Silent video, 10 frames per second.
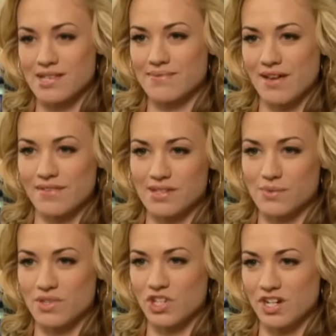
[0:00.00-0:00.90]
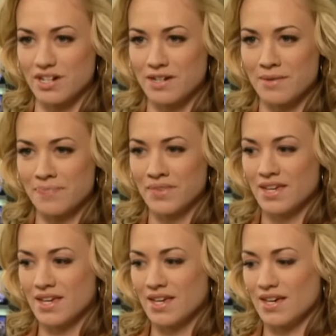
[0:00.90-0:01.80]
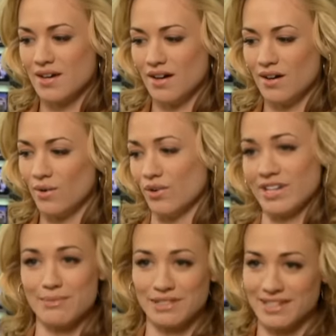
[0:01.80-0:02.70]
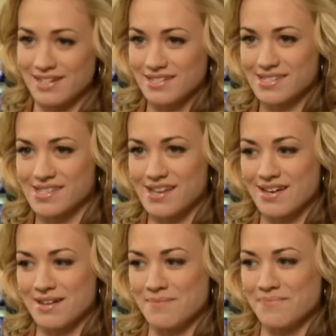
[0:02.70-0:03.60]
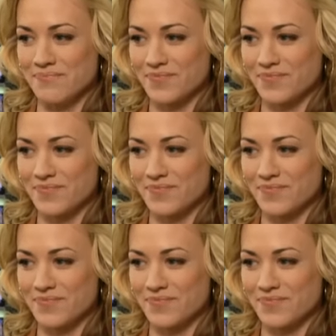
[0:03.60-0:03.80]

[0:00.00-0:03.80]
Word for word: last five years with Chuck or anybody else. Um,